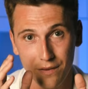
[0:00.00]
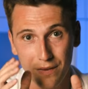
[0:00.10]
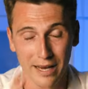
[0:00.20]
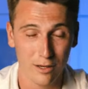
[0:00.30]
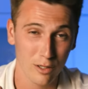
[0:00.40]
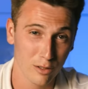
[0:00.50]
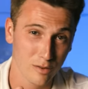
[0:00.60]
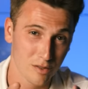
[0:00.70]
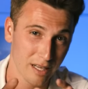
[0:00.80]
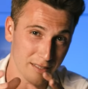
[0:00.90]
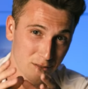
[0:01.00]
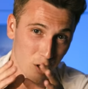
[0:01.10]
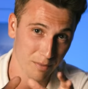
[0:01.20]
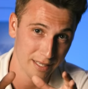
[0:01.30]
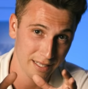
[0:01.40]
That concludes today's
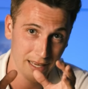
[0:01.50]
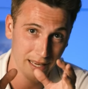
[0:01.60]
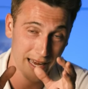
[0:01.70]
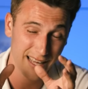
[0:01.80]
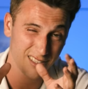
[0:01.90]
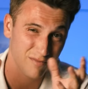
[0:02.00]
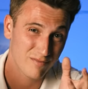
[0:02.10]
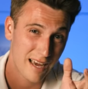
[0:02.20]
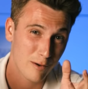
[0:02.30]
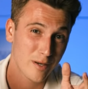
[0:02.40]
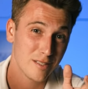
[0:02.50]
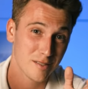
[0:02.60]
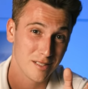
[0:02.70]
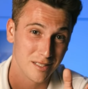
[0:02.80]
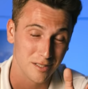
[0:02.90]
topic and our
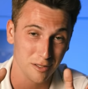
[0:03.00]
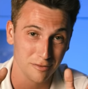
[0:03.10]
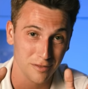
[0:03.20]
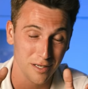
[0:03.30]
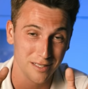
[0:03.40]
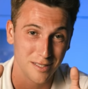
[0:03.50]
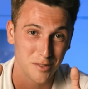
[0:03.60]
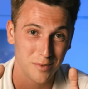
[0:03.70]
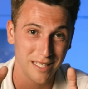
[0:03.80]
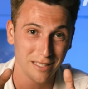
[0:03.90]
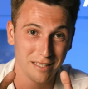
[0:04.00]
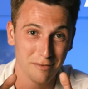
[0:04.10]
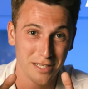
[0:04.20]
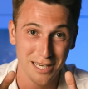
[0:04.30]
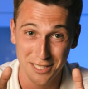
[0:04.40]
incident of uh, this week in
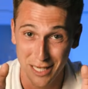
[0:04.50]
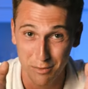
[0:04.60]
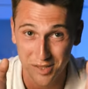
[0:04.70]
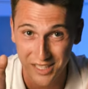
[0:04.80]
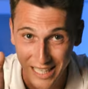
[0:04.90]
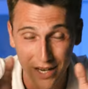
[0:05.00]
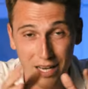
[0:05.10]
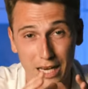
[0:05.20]
Aviation A B C.